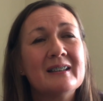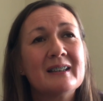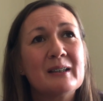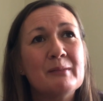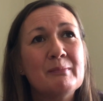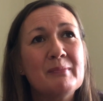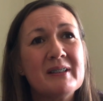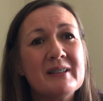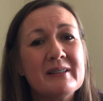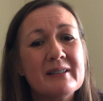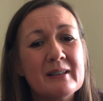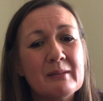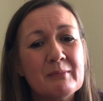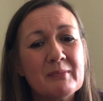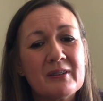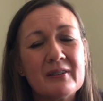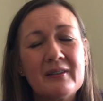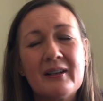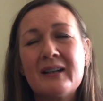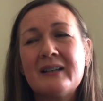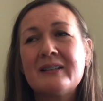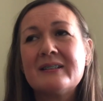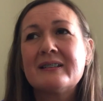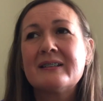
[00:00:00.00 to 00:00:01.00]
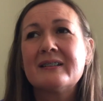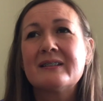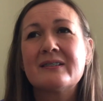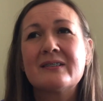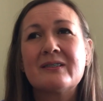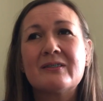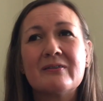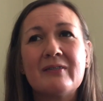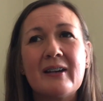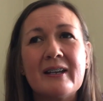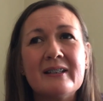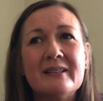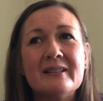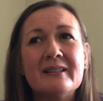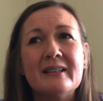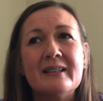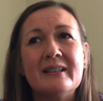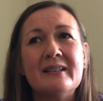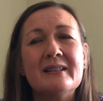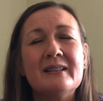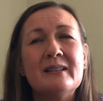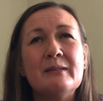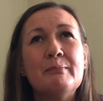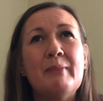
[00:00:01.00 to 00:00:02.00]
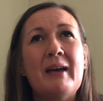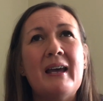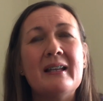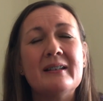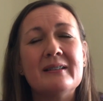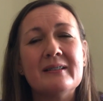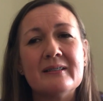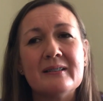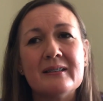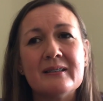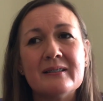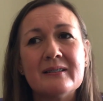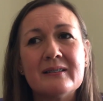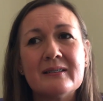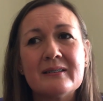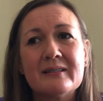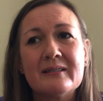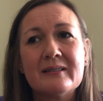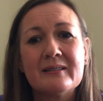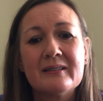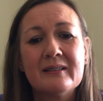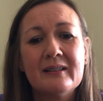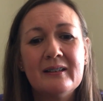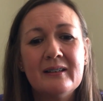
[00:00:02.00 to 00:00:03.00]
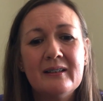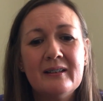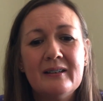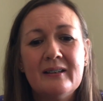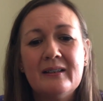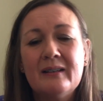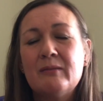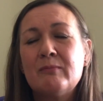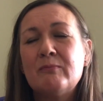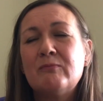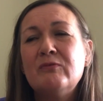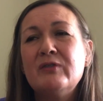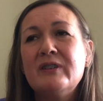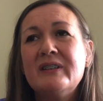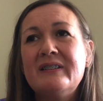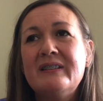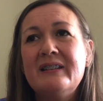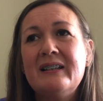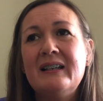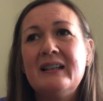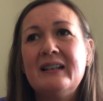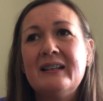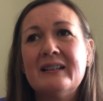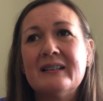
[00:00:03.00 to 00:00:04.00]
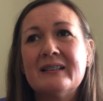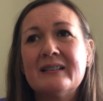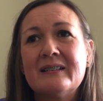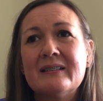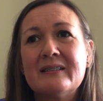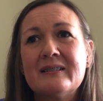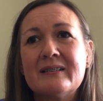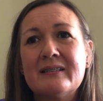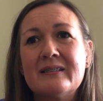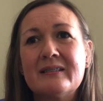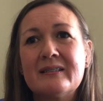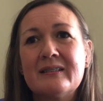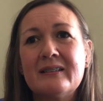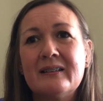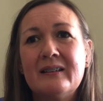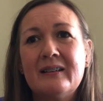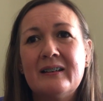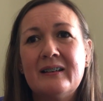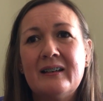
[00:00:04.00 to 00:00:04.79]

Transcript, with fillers: can be summarised as greater independence, resilience,